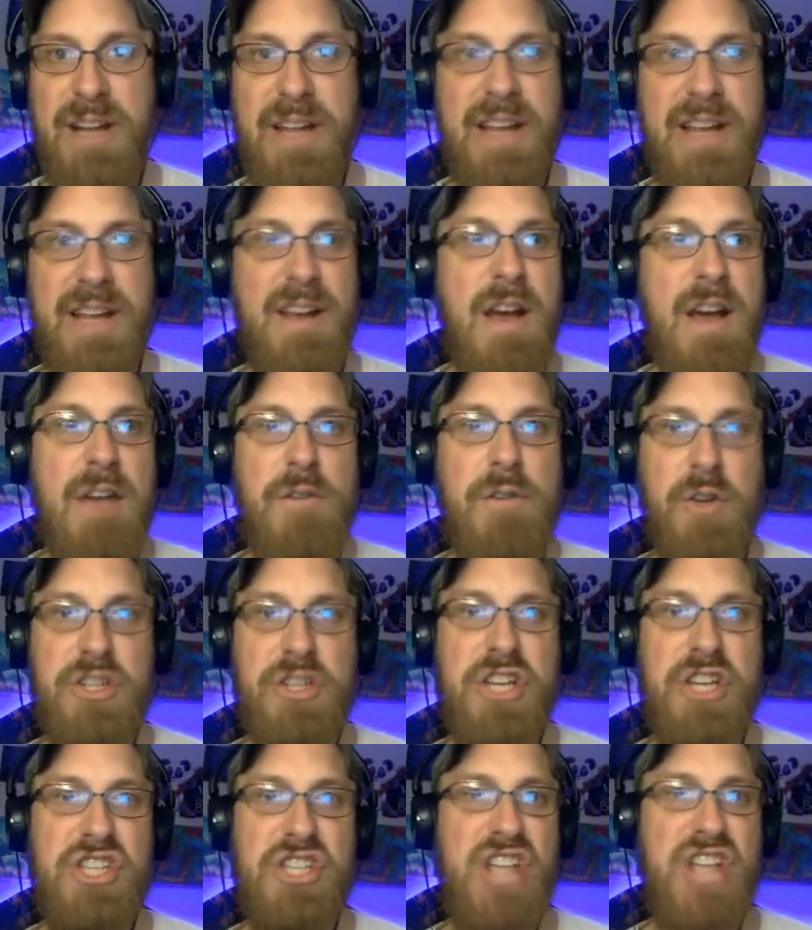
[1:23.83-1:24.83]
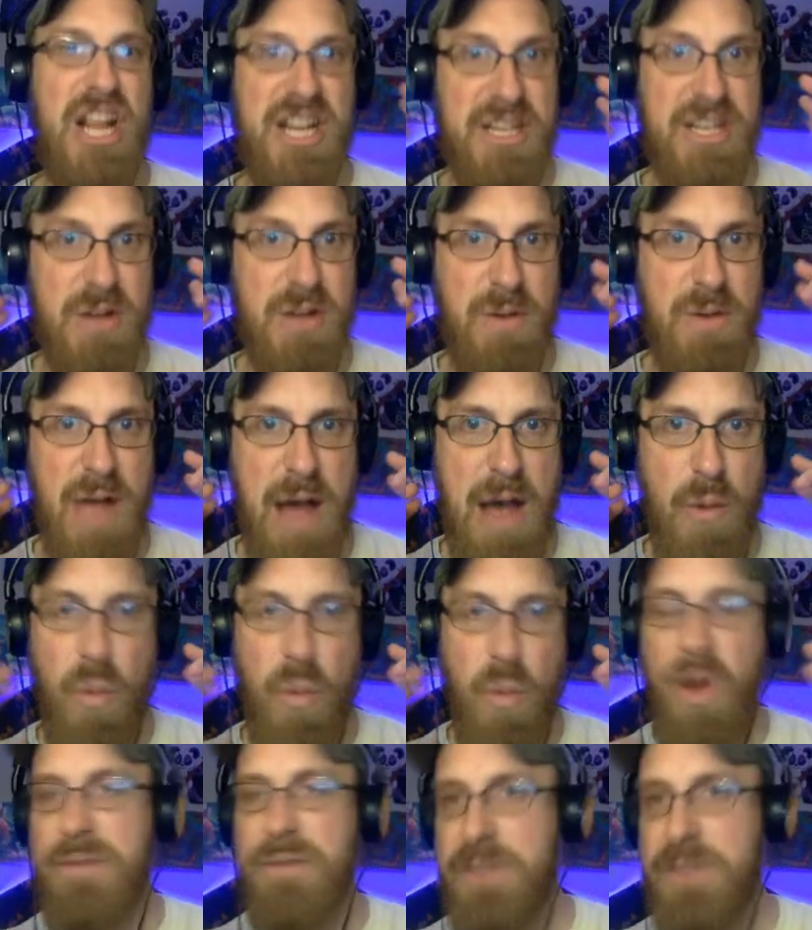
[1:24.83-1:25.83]
Like, folks can just check out
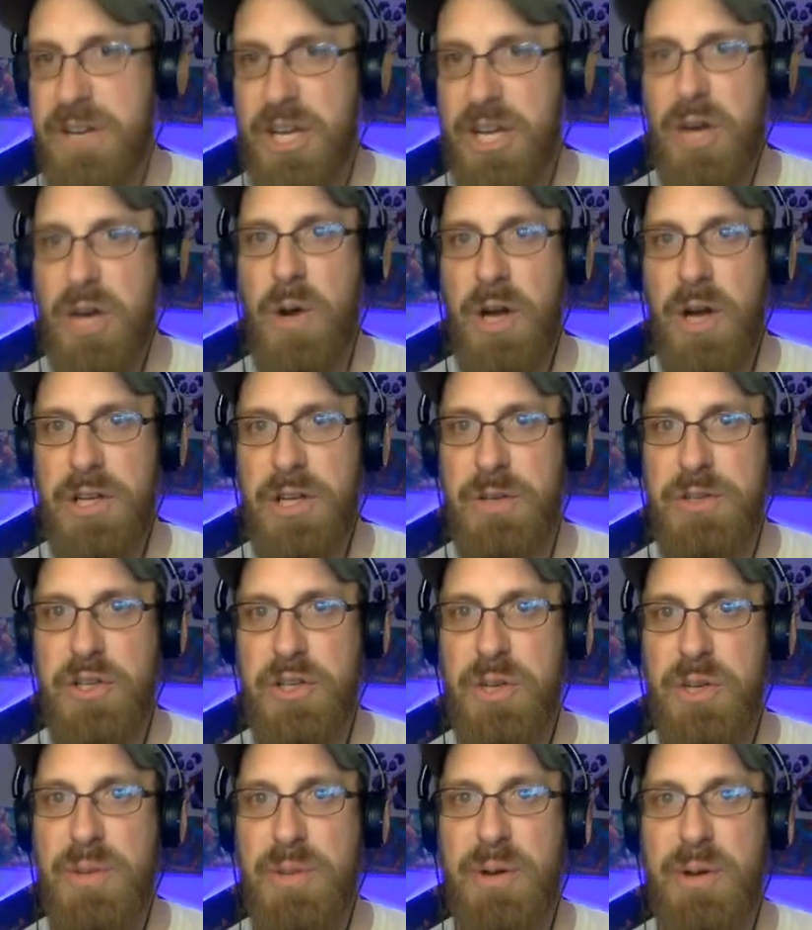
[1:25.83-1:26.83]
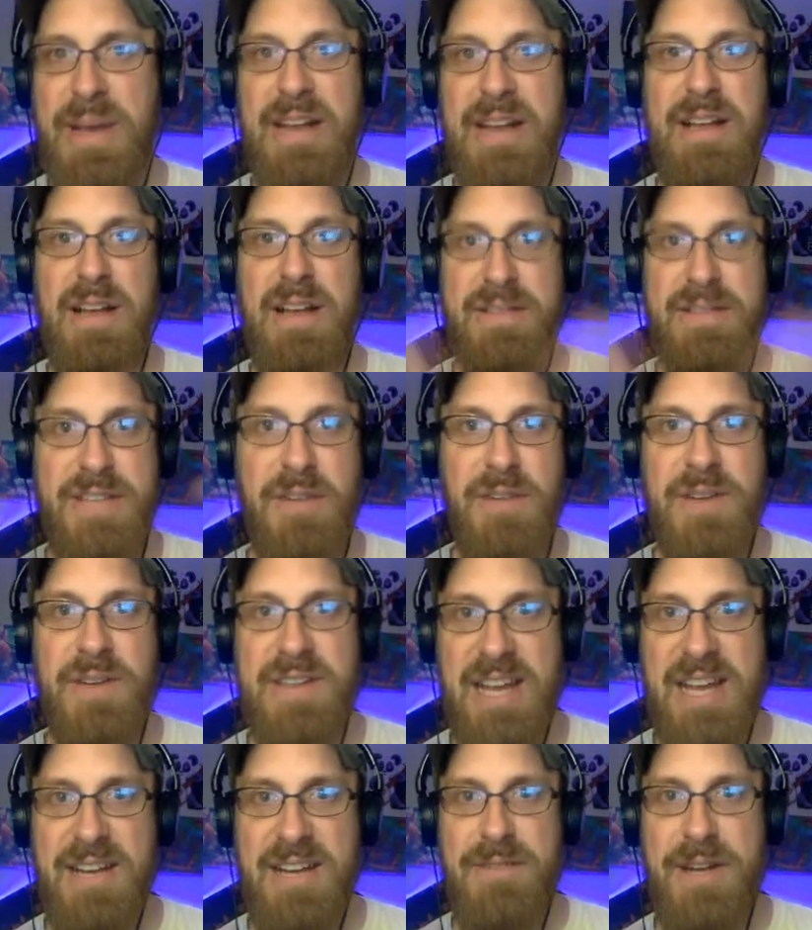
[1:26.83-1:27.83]
one video on YouTube, they'll get a
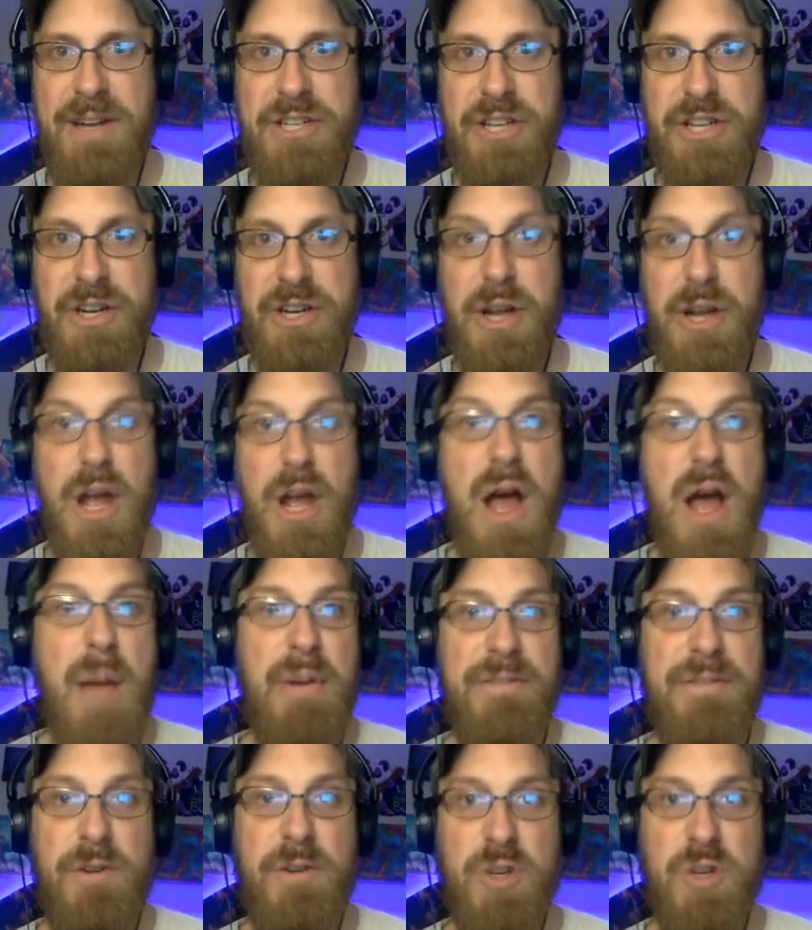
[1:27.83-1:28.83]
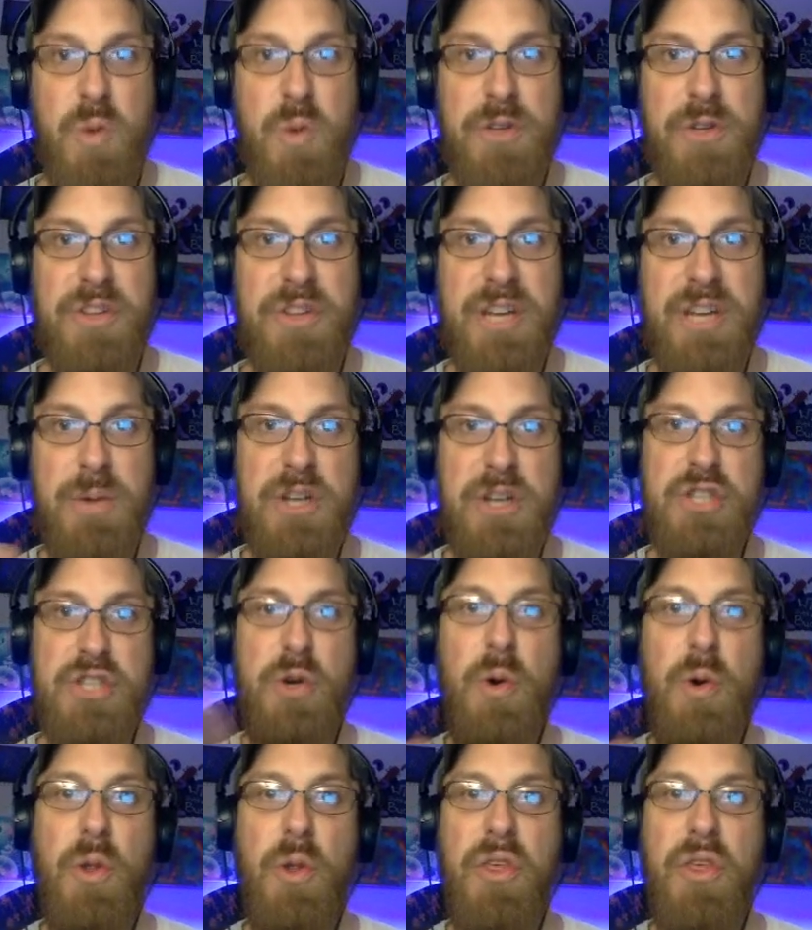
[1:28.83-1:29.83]
self-contained adventure, but if folks want to, they can watch the
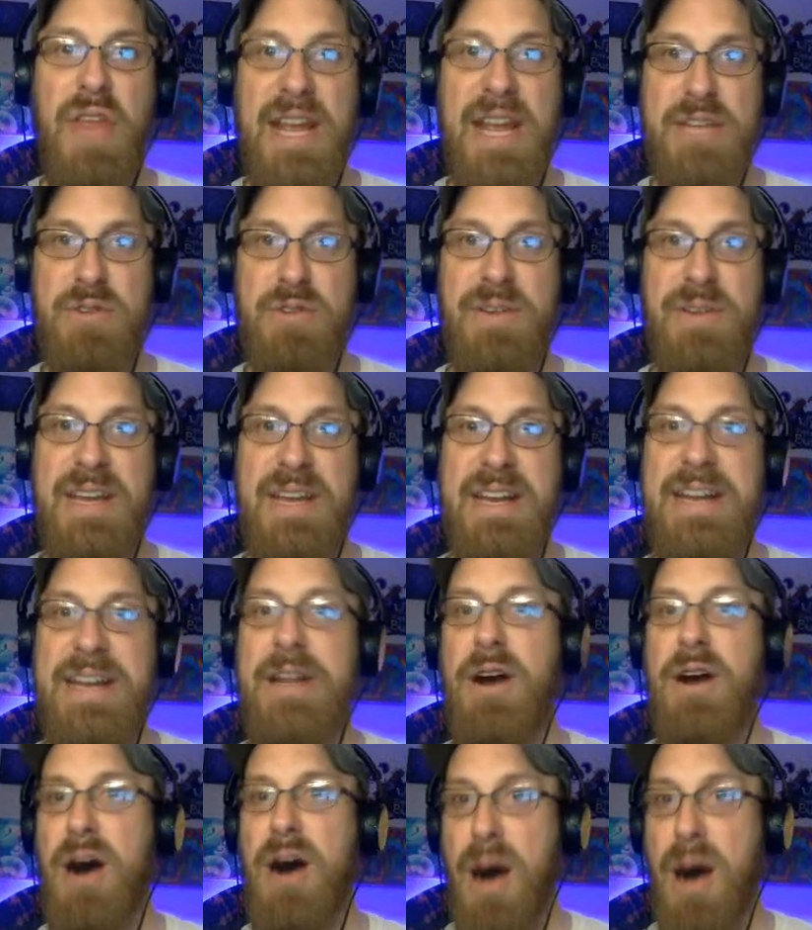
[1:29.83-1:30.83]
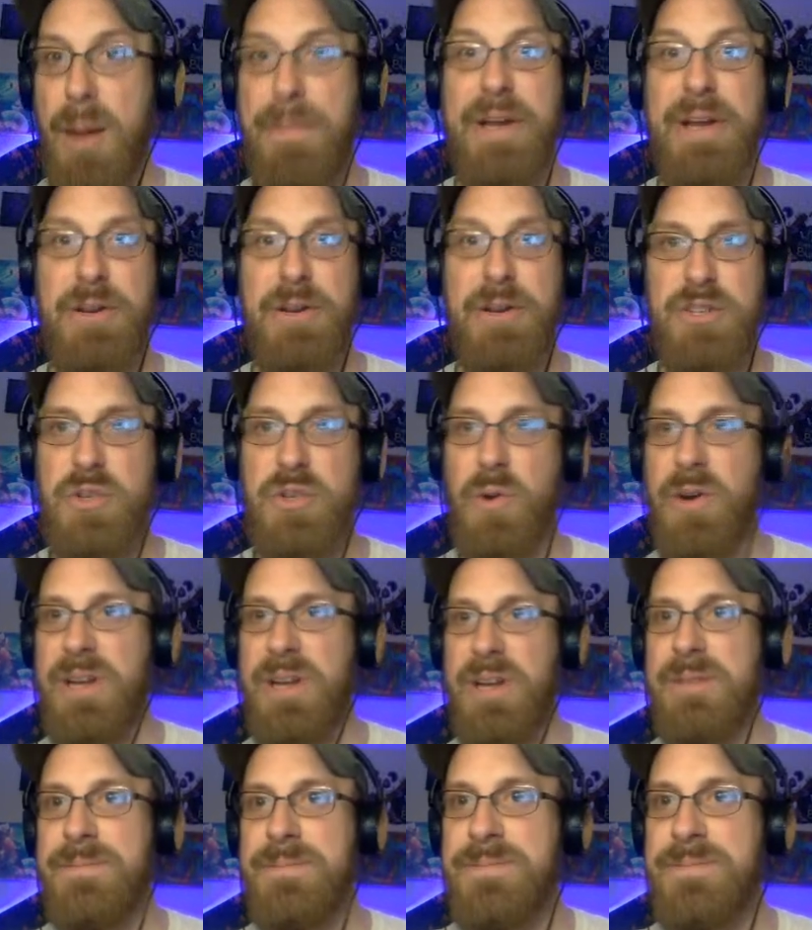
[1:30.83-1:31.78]
whole thing, sort of get in a bigger story.